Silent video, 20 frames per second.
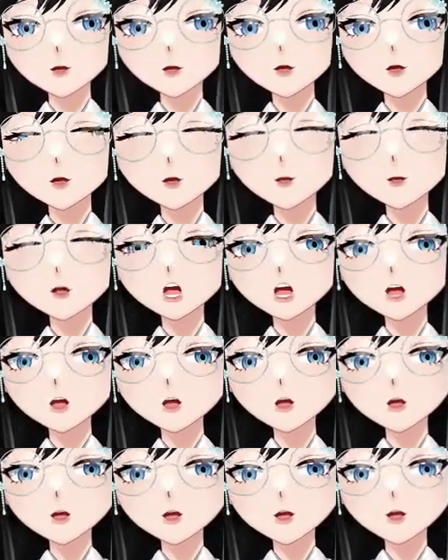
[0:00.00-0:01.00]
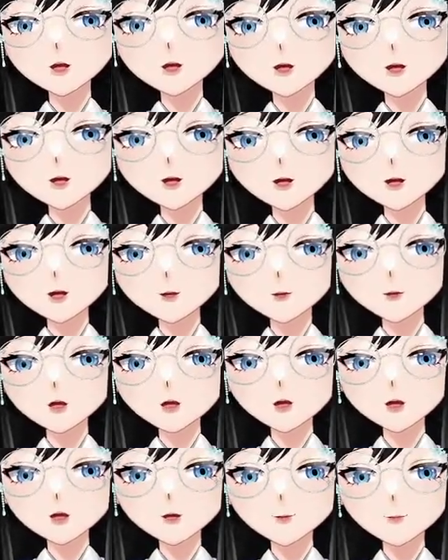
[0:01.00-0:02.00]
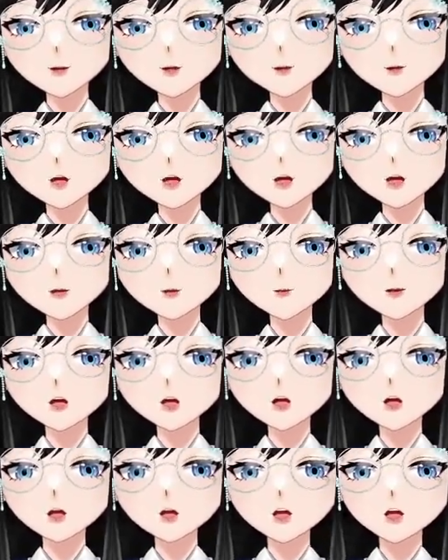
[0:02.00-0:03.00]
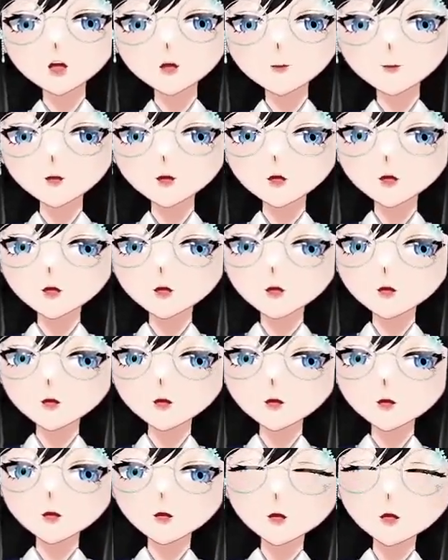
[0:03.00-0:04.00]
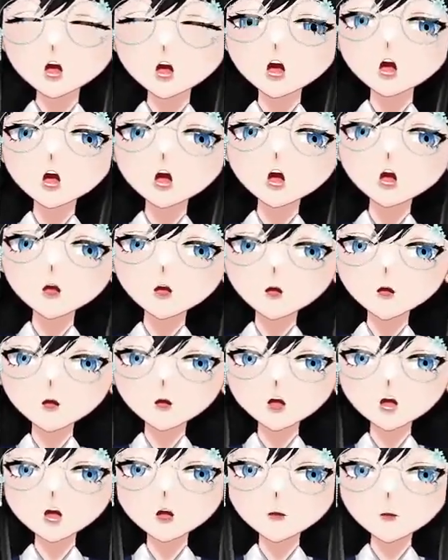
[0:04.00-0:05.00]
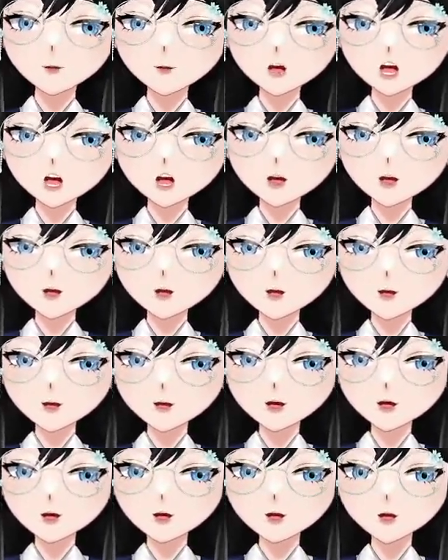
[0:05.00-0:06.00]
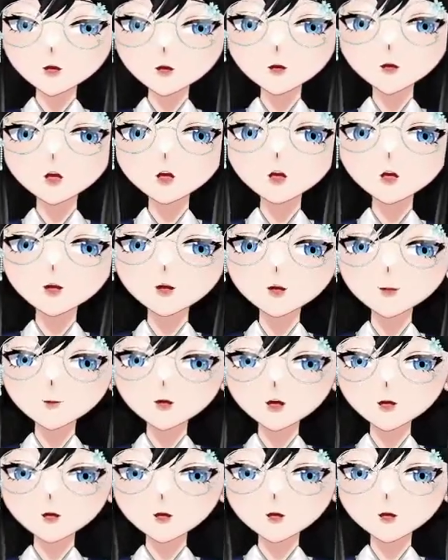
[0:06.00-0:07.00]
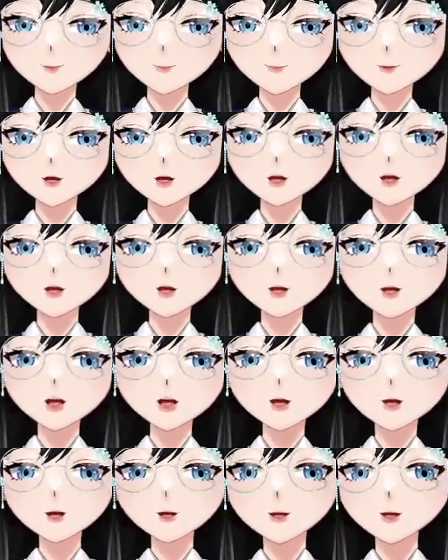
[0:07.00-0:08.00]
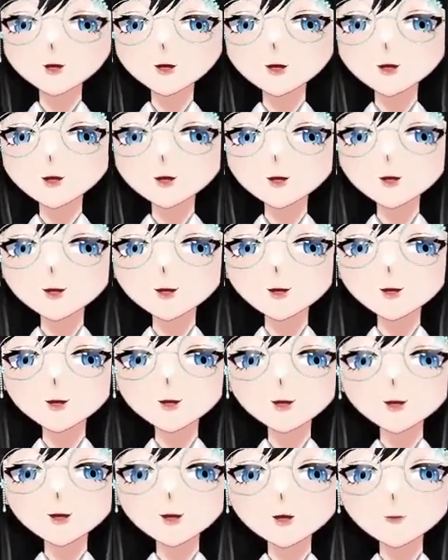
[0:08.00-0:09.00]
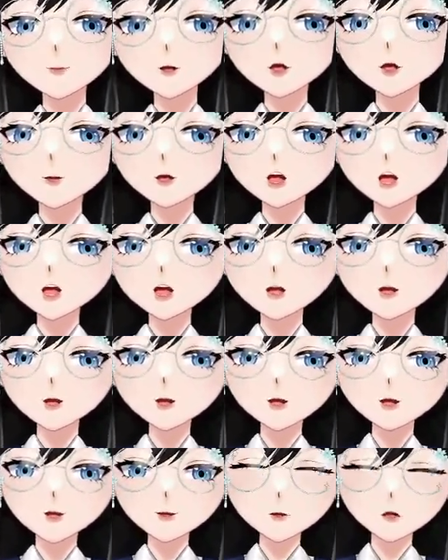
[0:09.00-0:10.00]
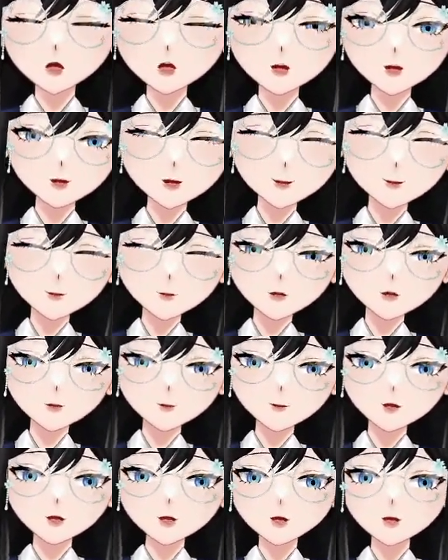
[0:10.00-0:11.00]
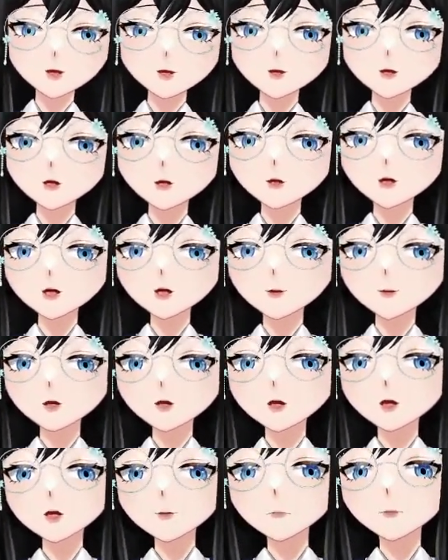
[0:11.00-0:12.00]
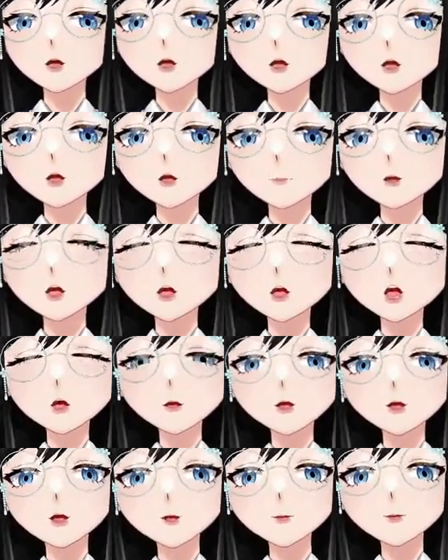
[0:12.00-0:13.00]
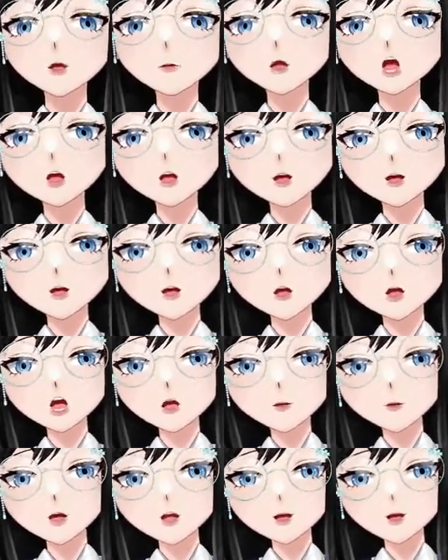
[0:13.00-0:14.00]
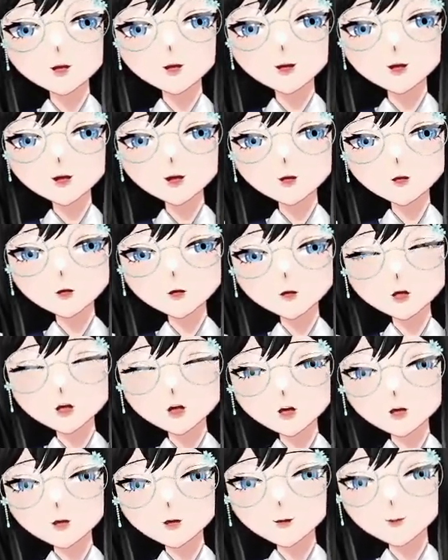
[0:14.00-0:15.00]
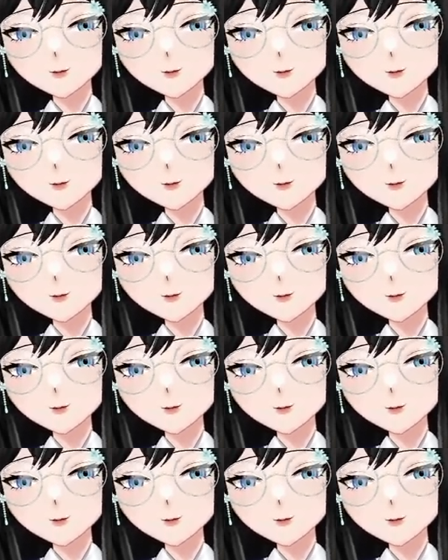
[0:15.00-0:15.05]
regulate the accessibility of specific DNA regions, which would impact the gene expression. And in its decondensed form, again, it's more accessible. So again, what's the function of a chromatin remodeling complex? It will